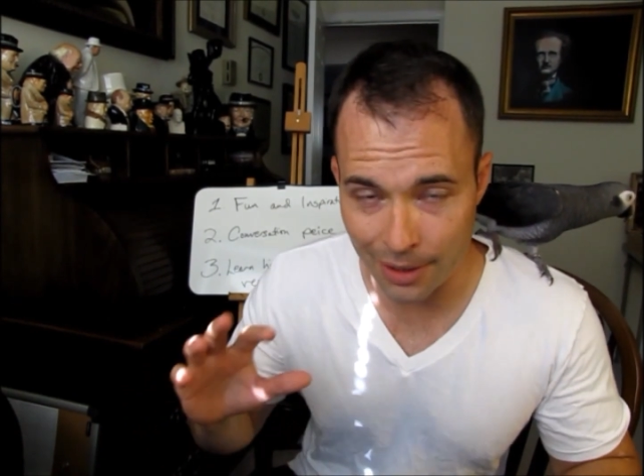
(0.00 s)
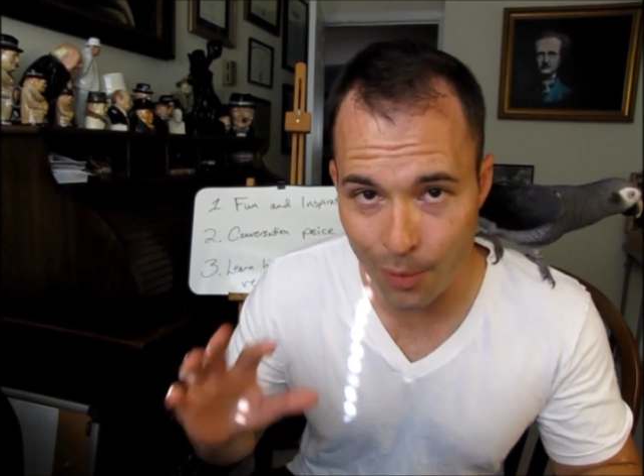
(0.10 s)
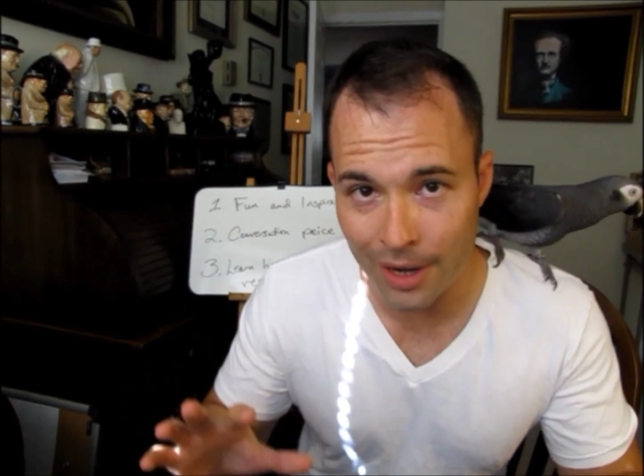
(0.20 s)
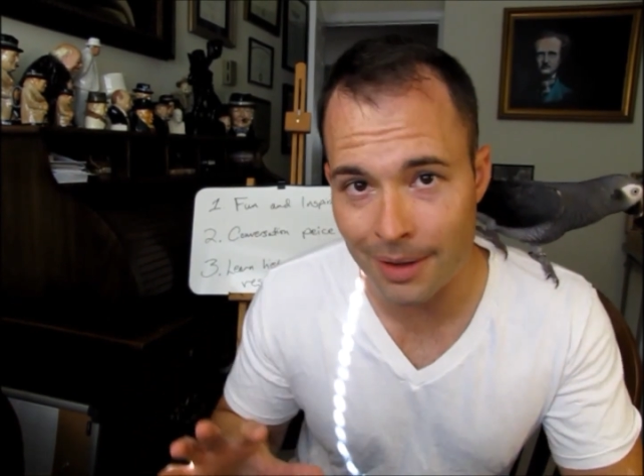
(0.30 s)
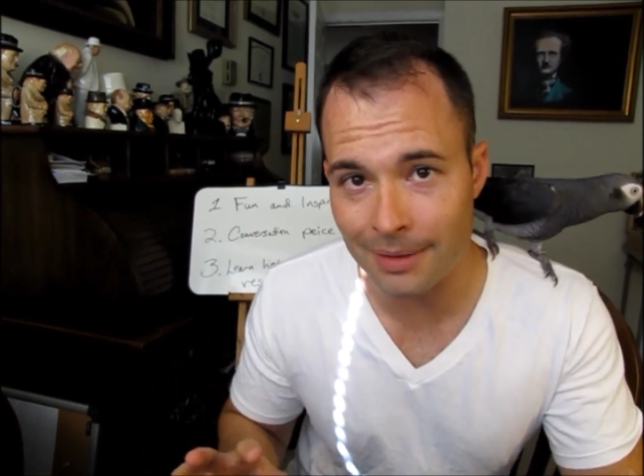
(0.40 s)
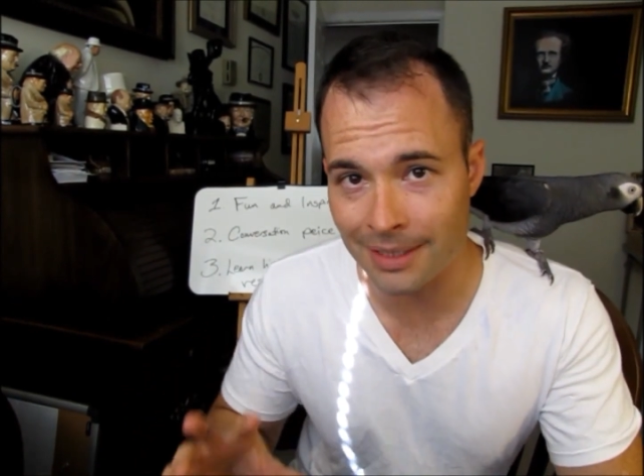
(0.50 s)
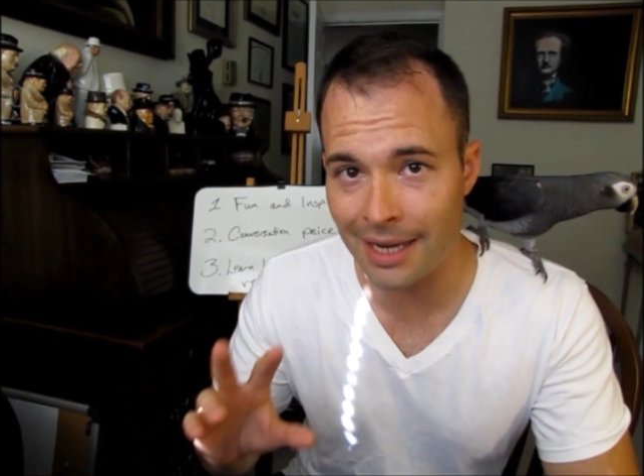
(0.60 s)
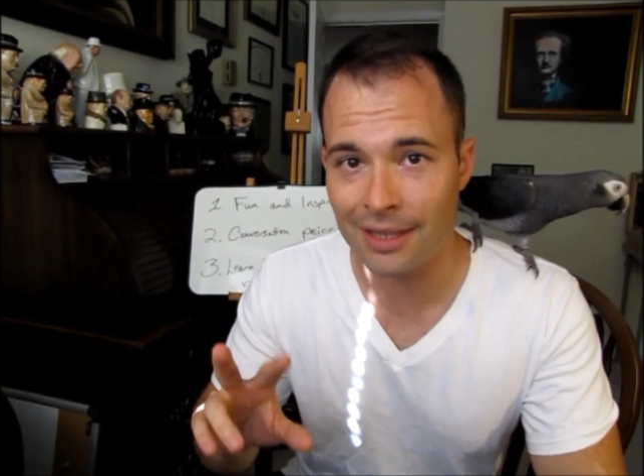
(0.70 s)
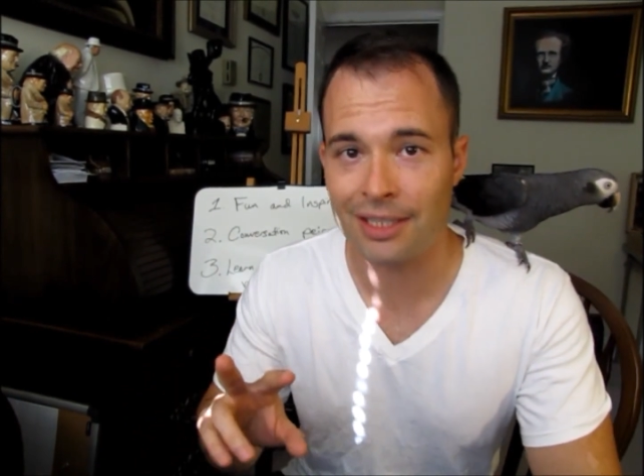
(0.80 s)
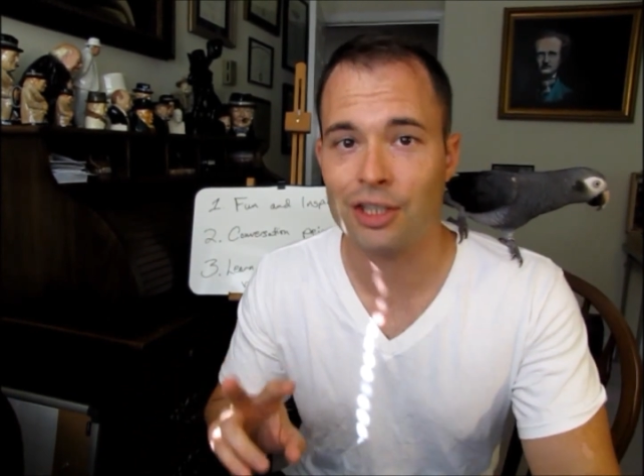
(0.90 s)
and I want to
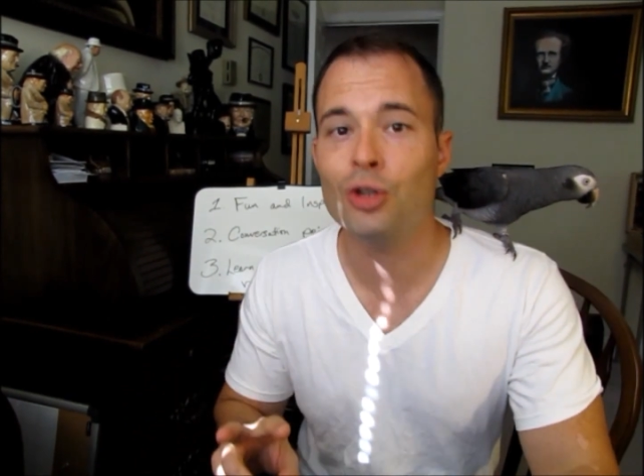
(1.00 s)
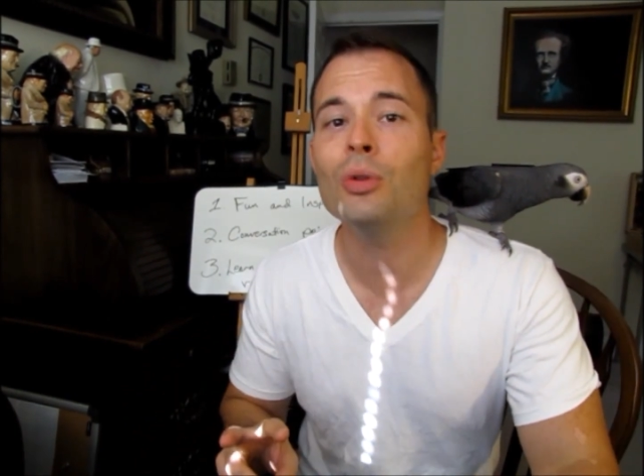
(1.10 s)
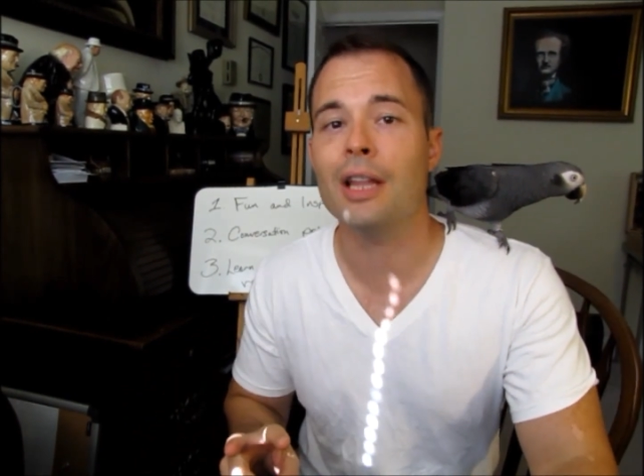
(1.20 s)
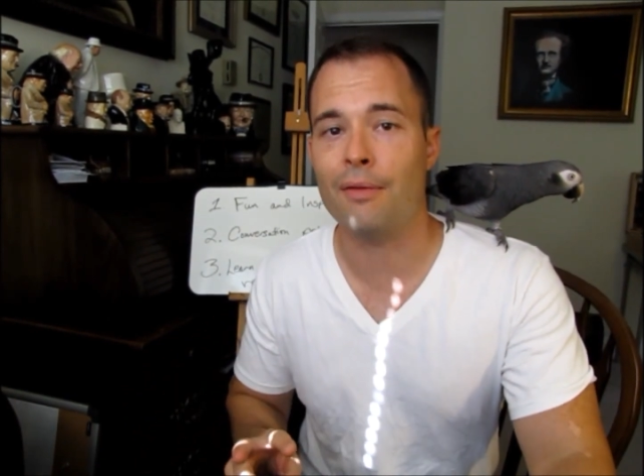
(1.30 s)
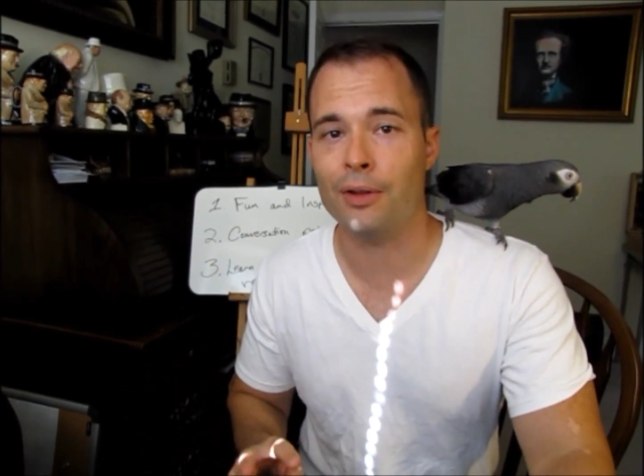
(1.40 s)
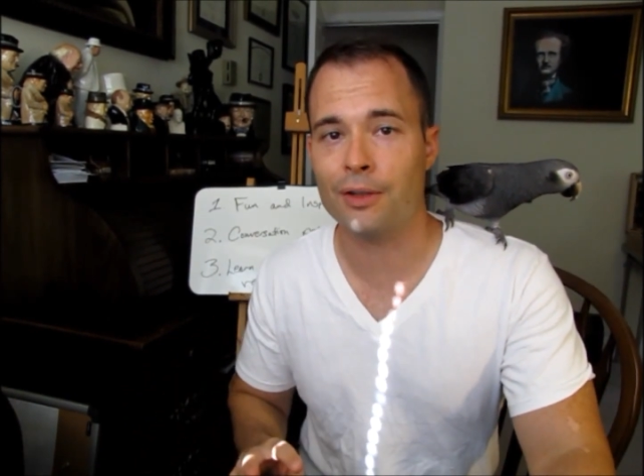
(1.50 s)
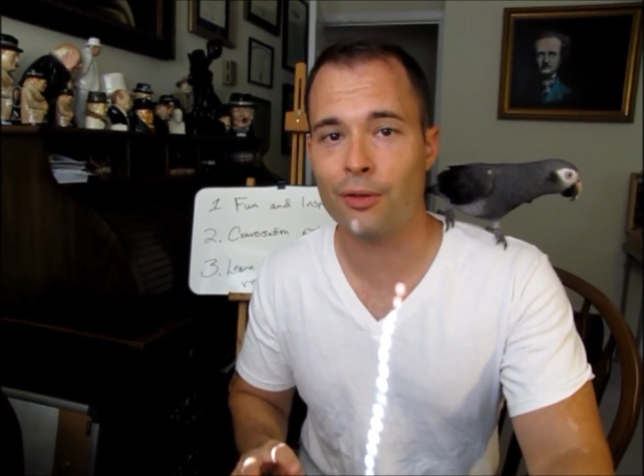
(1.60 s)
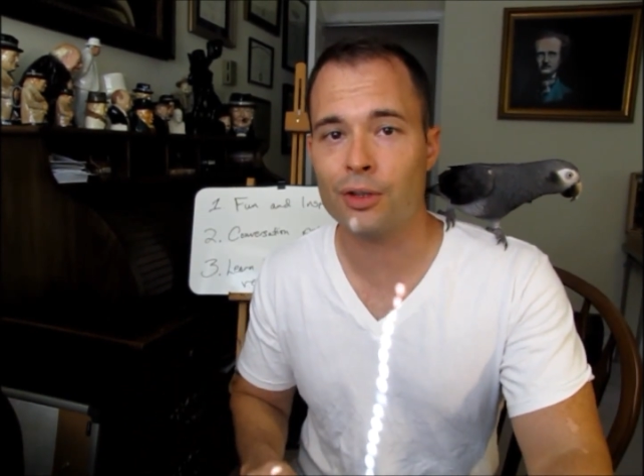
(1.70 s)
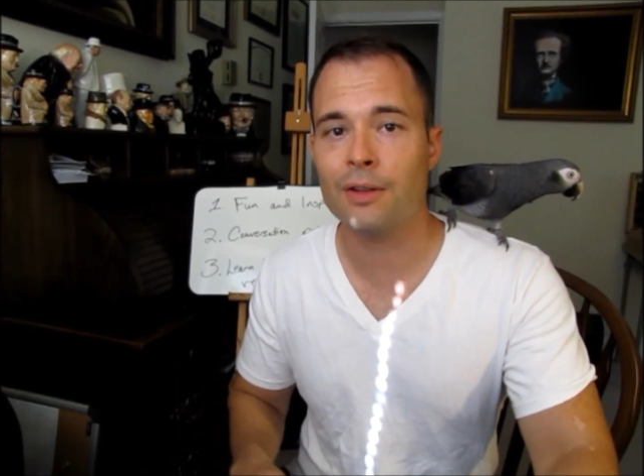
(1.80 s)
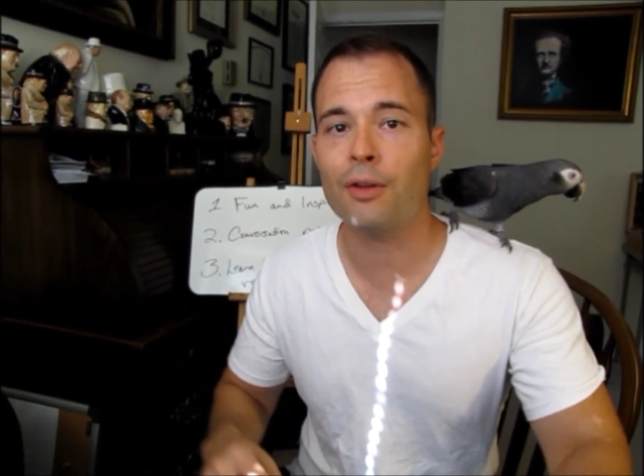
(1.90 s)
say this at two levels.
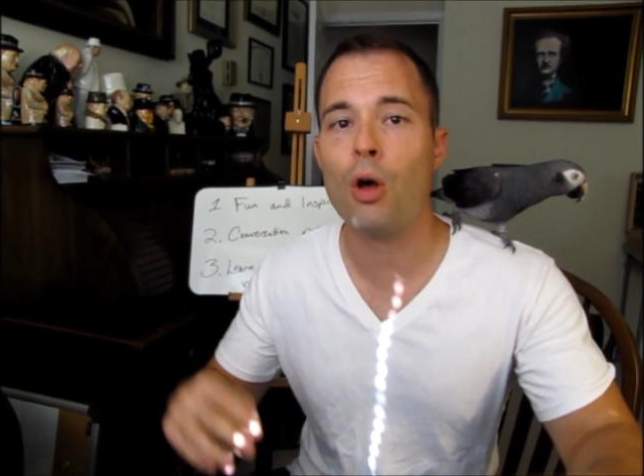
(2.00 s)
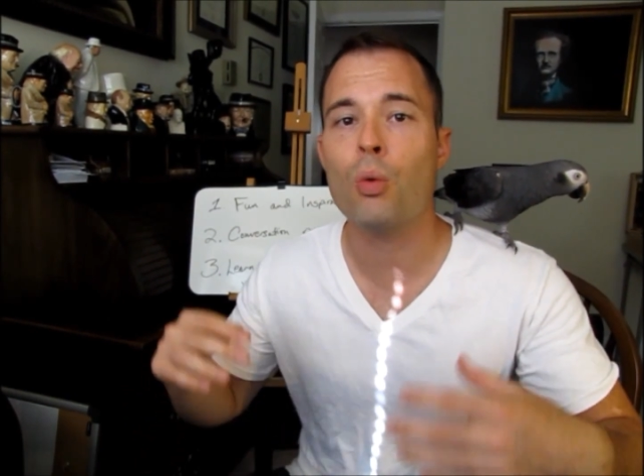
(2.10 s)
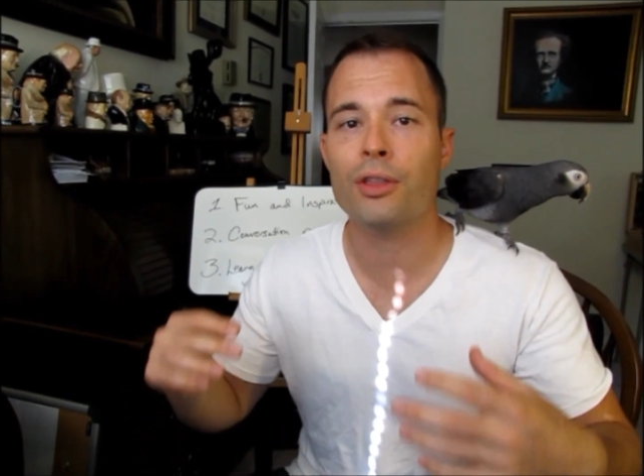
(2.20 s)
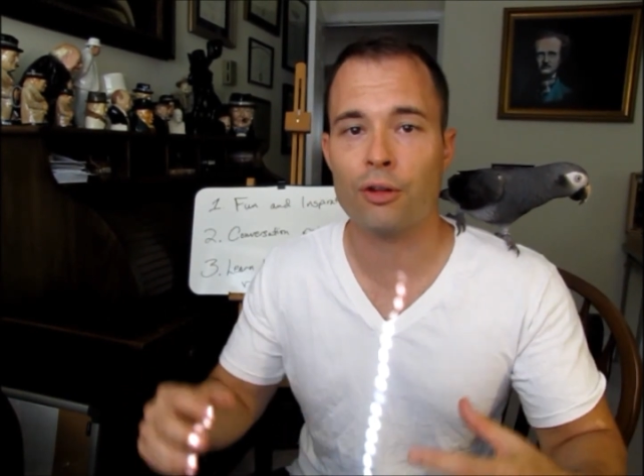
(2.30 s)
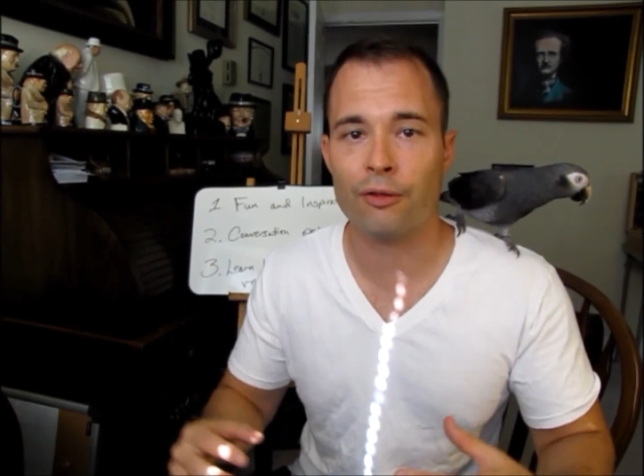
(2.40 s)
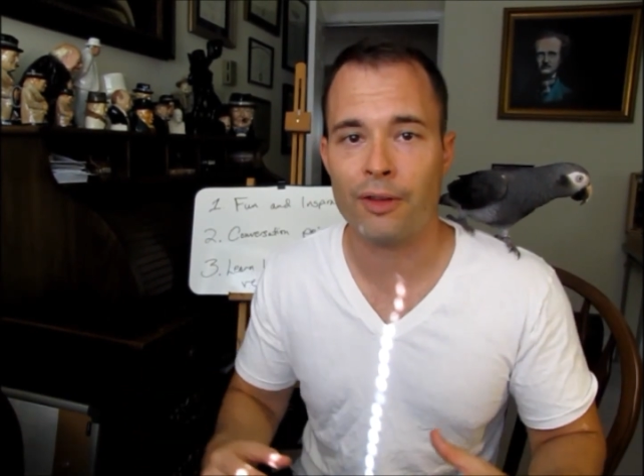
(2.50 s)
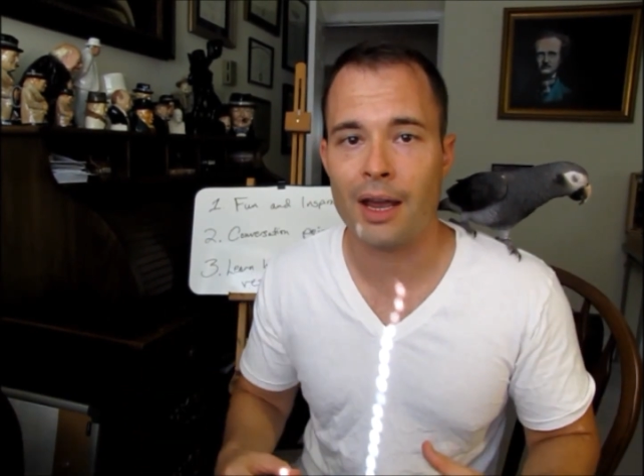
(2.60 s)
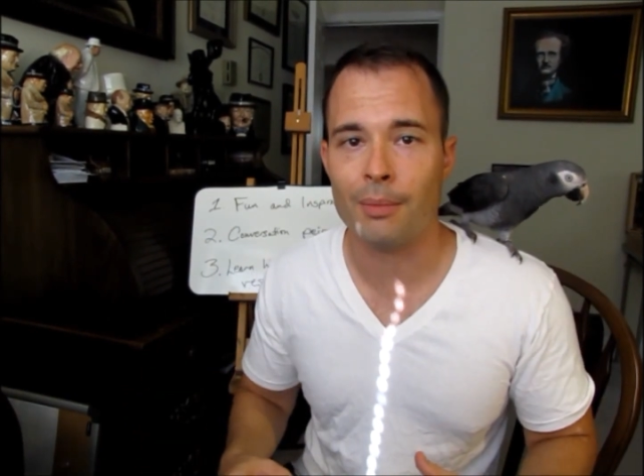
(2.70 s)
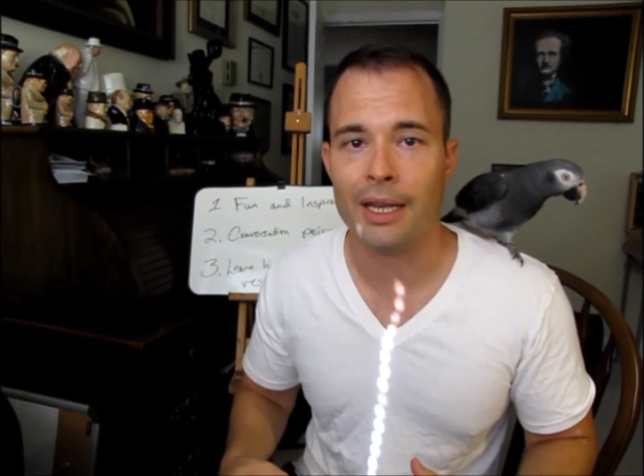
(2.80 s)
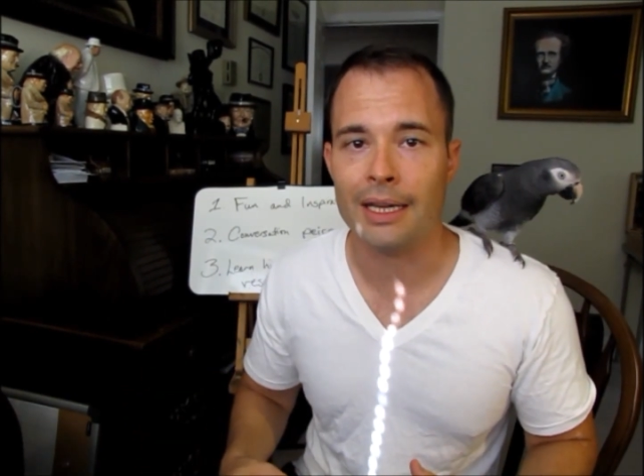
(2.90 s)
First of all, with your
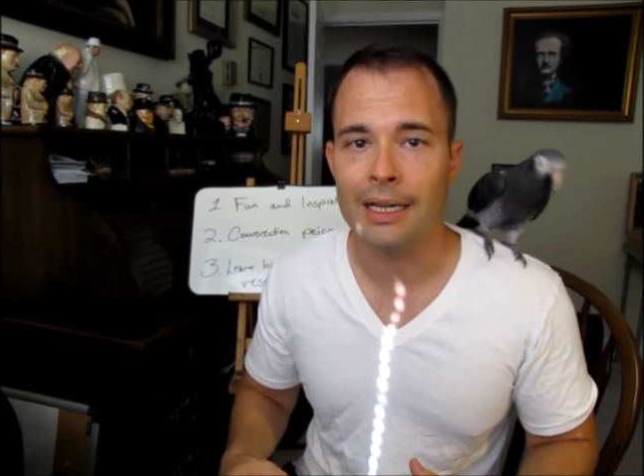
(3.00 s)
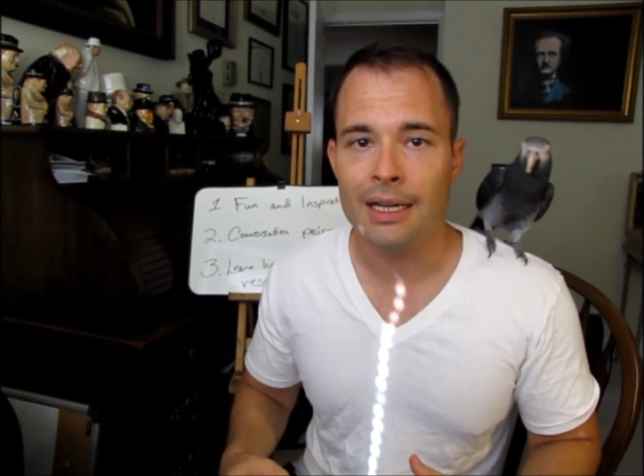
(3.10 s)
family.